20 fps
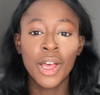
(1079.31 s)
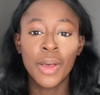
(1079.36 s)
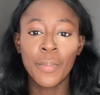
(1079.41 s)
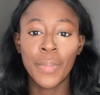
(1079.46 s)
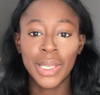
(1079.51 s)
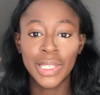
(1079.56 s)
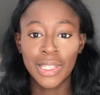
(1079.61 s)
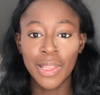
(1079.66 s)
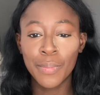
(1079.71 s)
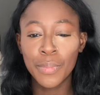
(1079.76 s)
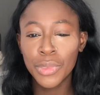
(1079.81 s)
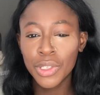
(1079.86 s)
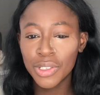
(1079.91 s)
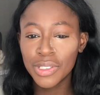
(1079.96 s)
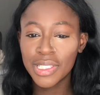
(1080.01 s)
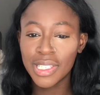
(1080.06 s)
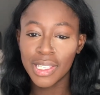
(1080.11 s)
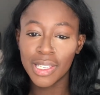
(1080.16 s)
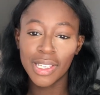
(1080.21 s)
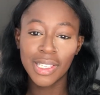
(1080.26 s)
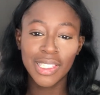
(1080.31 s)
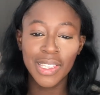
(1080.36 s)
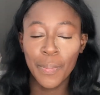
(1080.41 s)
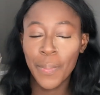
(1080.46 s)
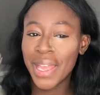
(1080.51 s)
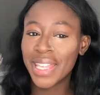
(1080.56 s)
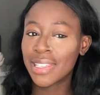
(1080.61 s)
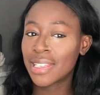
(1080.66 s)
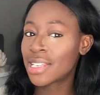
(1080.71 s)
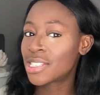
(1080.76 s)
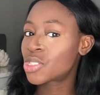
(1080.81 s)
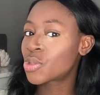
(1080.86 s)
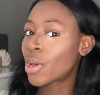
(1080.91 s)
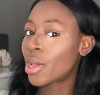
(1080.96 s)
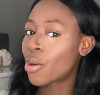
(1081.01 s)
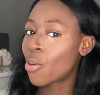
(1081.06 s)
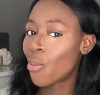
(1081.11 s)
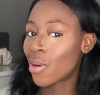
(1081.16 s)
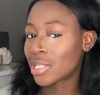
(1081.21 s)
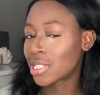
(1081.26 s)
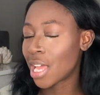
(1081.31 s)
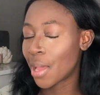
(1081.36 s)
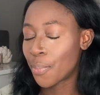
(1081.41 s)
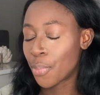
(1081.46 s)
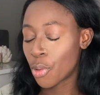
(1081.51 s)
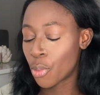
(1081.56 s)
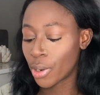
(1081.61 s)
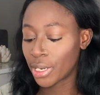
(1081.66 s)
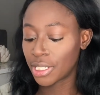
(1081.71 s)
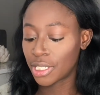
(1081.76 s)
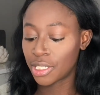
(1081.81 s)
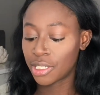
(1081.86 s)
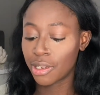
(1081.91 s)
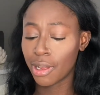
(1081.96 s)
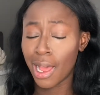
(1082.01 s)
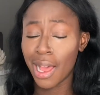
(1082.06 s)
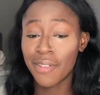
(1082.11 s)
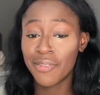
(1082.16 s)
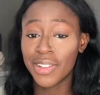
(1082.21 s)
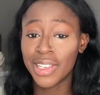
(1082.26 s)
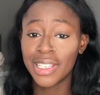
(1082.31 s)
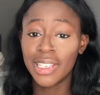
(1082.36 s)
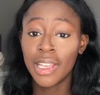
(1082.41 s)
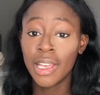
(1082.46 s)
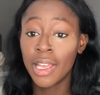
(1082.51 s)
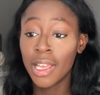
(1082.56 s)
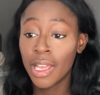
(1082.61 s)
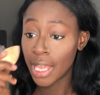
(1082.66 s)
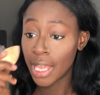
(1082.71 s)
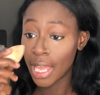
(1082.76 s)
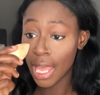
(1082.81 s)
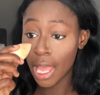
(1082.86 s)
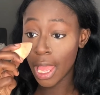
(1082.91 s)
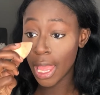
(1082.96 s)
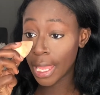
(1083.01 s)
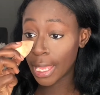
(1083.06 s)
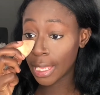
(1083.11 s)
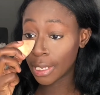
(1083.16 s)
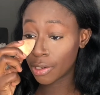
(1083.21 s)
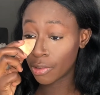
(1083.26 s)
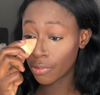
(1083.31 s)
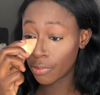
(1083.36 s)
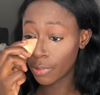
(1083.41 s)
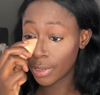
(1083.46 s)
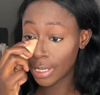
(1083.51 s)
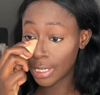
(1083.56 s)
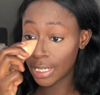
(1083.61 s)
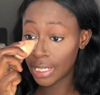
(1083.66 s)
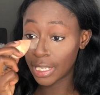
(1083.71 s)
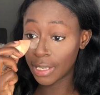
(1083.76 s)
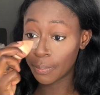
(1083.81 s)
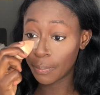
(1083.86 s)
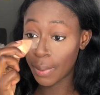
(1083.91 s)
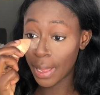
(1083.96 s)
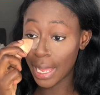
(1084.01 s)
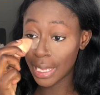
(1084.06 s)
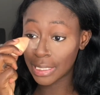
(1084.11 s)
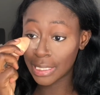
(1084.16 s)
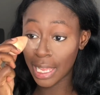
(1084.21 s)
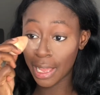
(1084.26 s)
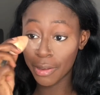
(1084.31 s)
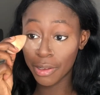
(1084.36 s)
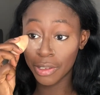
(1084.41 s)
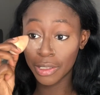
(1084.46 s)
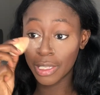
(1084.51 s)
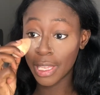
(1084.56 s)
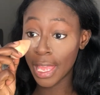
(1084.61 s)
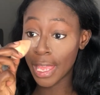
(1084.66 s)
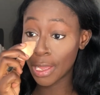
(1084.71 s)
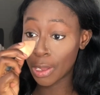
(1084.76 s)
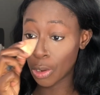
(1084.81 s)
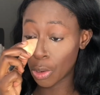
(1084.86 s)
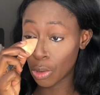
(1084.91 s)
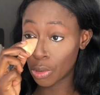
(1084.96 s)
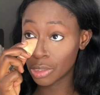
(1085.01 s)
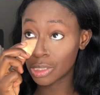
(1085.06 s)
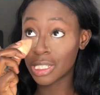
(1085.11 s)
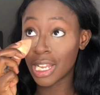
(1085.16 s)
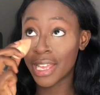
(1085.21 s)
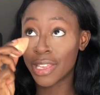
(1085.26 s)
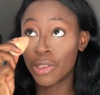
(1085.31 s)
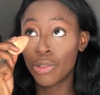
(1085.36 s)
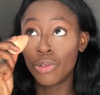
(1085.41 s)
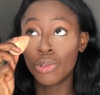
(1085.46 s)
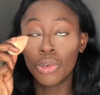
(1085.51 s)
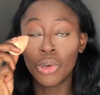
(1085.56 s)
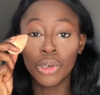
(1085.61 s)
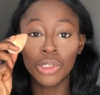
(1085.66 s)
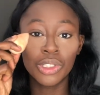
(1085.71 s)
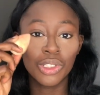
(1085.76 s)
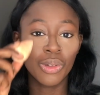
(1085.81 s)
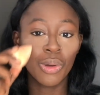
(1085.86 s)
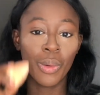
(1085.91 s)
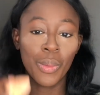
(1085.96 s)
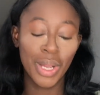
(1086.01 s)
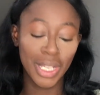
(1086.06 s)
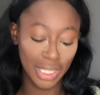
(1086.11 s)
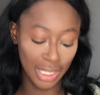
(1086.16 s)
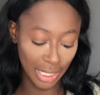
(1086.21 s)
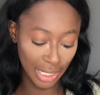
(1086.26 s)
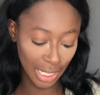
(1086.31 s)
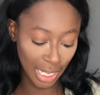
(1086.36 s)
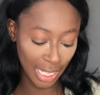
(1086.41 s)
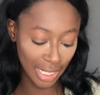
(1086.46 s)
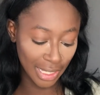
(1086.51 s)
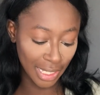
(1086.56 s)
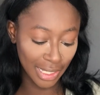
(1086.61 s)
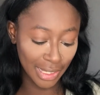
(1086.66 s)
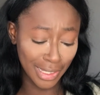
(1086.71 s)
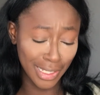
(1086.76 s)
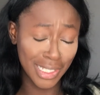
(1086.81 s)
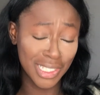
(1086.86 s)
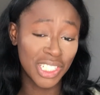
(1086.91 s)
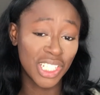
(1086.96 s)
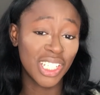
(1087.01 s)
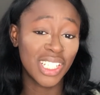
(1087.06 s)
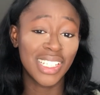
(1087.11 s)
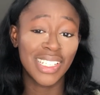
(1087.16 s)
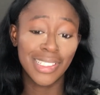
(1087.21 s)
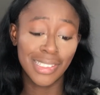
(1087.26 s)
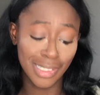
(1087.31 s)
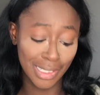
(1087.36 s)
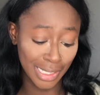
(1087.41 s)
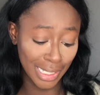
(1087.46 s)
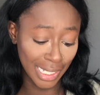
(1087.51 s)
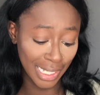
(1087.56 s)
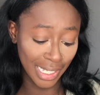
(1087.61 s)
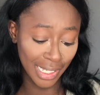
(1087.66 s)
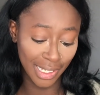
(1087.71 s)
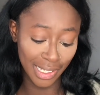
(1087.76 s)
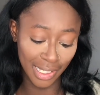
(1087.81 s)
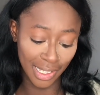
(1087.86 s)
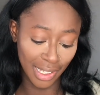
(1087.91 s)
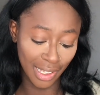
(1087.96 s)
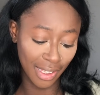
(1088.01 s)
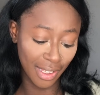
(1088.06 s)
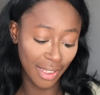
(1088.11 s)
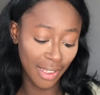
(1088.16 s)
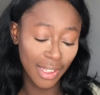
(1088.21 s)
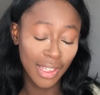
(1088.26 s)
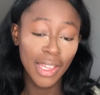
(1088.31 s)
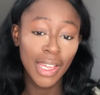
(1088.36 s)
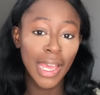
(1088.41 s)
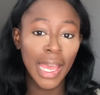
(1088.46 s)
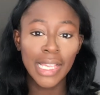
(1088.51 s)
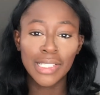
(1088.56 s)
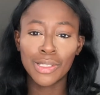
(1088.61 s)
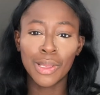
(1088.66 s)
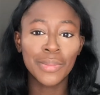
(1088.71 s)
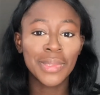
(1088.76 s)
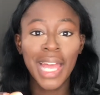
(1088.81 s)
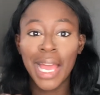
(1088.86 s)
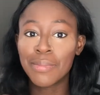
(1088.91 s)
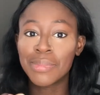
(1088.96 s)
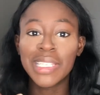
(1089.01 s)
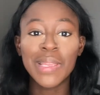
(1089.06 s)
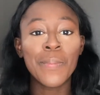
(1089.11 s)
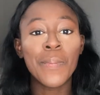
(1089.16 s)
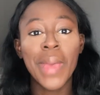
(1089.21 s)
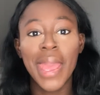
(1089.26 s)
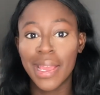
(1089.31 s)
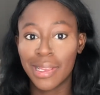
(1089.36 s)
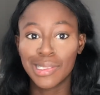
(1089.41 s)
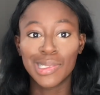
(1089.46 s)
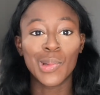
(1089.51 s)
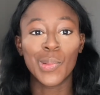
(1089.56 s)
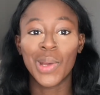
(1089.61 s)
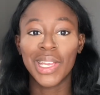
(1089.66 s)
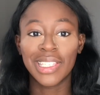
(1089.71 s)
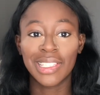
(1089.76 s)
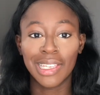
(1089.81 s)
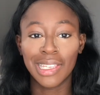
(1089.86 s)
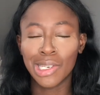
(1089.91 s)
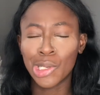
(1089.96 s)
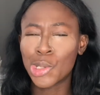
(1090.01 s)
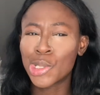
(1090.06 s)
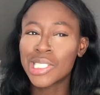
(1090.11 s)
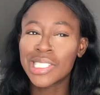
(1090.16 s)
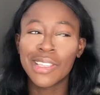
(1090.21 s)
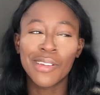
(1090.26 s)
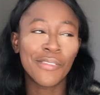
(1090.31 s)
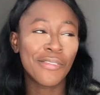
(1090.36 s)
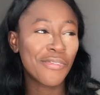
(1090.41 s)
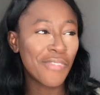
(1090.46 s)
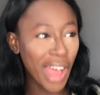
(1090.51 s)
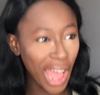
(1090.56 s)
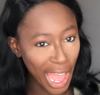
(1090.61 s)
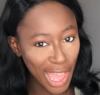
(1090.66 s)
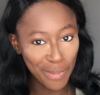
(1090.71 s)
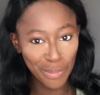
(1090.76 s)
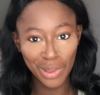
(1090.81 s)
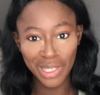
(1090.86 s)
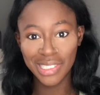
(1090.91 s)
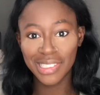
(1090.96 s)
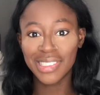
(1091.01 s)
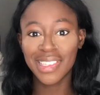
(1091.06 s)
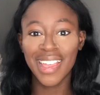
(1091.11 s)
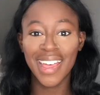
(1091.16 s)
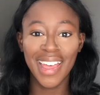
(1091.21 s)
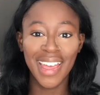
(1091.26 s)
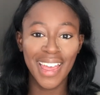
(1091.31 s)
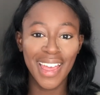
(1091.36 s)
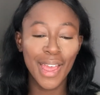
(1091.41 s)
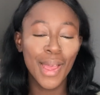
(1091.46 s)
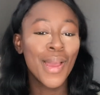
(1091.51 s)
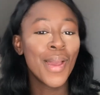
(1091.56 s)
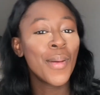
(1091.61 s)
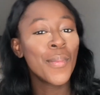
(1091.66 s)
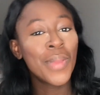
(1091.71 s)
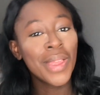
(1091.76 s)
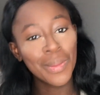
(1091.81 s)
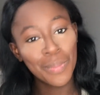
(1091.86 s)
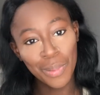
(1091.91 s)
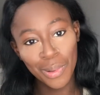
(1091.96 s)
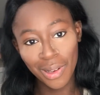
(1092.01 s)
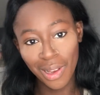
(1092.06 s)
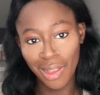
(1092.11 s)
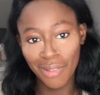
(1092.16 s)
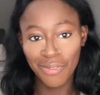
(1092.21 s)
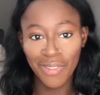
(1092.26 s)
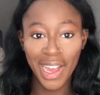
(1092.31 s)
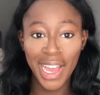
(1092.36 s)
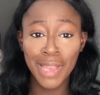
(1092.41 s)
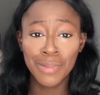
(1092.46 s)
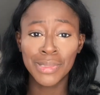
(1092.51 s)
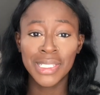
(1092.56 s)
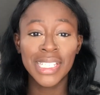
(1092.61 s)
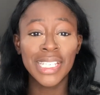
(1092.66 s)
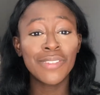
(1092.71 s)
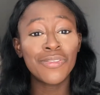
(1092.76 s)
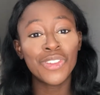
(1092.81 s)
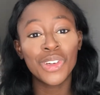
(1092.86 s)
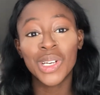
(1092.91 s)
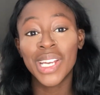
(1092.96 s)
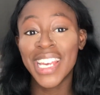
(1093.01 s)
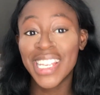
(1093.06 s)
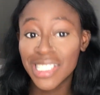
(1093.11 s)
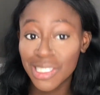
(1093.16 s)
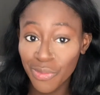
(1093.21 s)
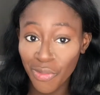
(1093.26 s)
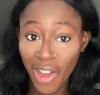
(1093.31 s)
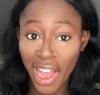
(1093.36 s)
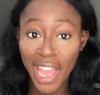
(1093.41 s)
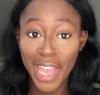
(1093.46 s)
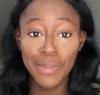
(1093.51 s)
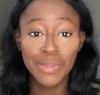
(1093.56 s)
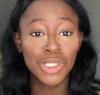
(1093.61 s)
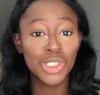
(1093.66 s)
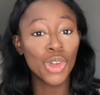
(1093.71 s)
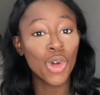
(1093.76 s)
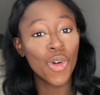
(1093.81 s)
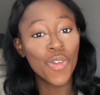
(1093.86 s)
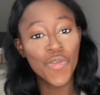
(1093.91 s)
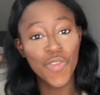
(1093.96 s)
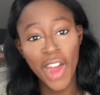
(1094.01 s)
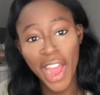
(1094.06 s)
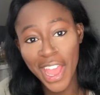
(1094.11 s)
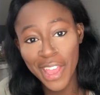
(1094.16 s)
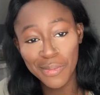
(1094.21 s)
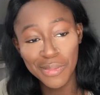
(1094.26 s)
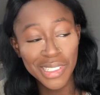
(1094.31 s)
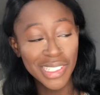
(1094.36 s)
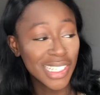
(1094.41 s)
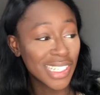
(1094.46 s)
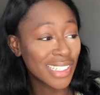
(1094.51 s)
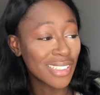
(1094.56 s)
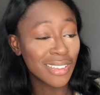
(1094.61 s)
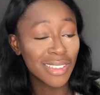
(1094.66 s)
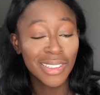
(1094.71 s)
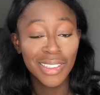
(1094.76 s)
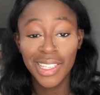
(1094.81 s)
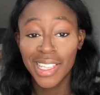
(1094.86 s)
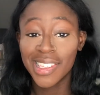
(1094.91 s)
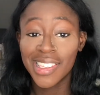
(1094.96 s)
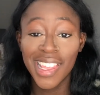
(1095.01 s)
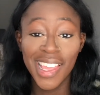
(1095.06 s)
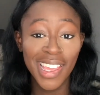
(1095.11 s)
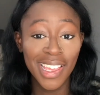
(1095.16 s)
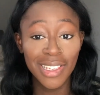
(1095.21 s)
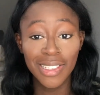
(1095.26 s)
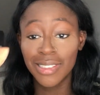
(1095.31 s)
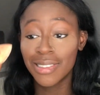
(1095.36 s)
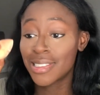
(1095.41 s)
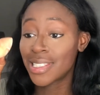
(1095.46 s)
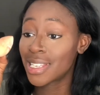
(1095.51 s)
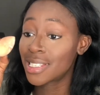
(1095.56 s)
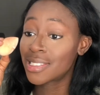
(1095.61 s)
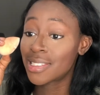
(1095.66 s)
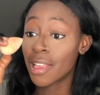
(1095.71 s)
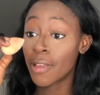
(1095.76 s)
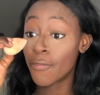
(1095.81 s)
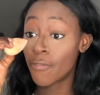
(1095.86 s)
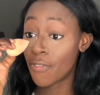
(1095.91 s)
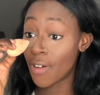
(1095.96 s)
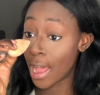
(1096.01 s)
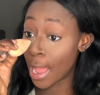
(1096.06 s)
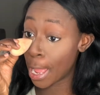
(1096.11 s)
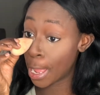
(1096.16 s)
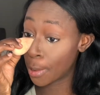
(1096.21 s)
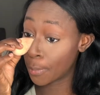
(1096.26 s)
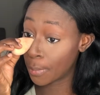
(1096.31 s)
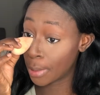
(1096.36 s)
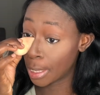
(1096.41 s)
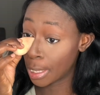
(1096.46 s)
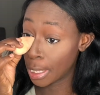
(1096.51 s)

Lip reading: But the music, depending as well on what type of wedding you're having, it can really impact how your day goes. Like, you'll go to a wedding and the DJ is lit, yeah. Sometimes it makes the wedding because the vibe is there, people are vibes. And if your guest vibes, your vibes in, the day is just a vibe.